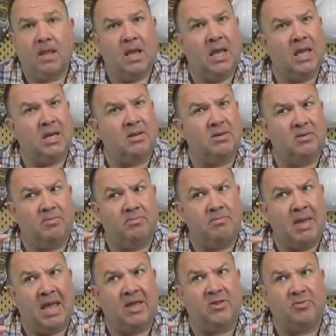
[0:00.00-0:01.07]
it
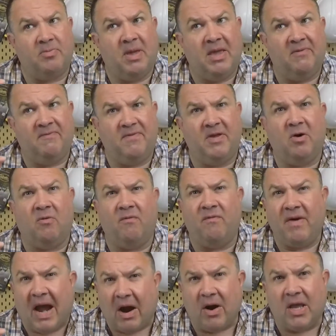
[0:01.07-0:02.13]
makes me feel
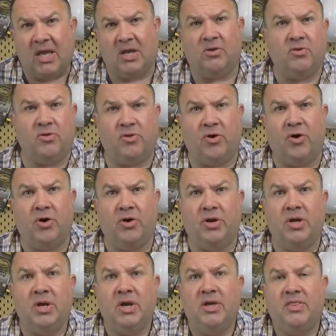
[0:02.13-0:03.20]
very concerned
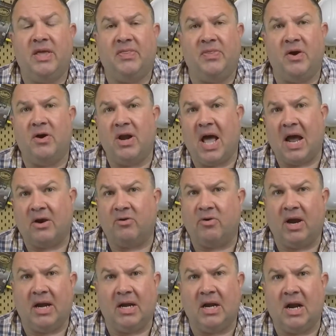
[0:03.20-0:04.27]
that they're not
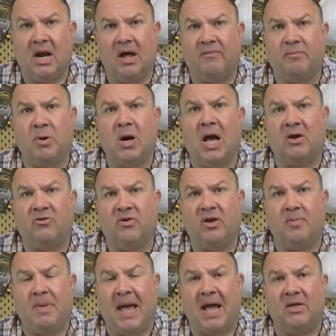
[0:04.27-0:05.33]
creating enough production
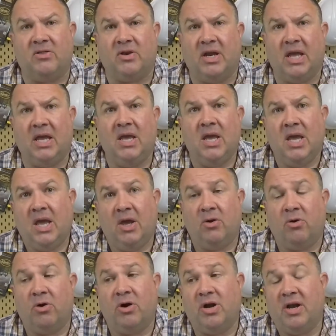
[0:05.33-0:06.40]
capacity in
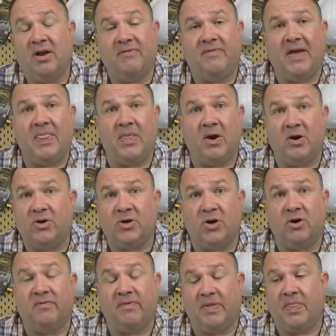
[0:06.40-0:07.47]
order to defend their
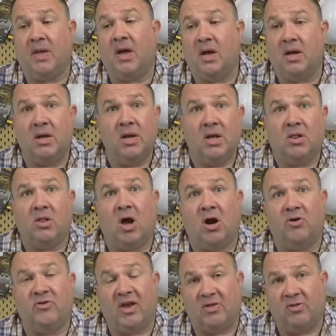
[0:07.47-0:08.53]
turf in the
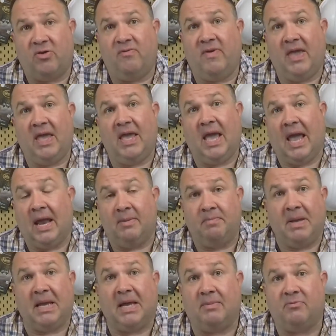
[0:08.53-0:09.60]
large SUV and
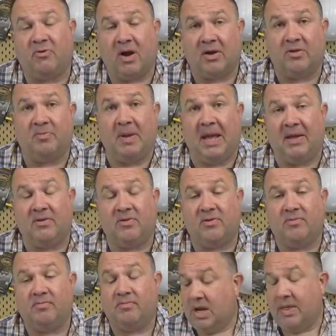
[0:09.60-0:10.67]
pickup truck space.
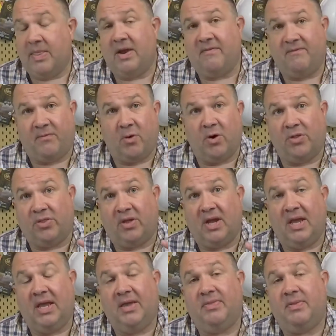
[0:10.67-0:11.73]
And then
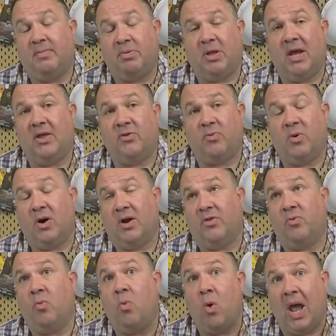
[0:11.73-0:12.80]
fourthly, the place where it's
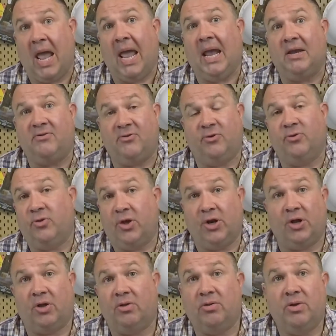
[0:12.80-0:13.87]
way too
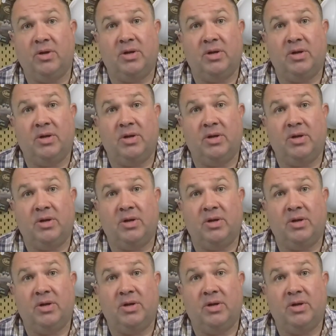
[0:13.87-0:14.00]
little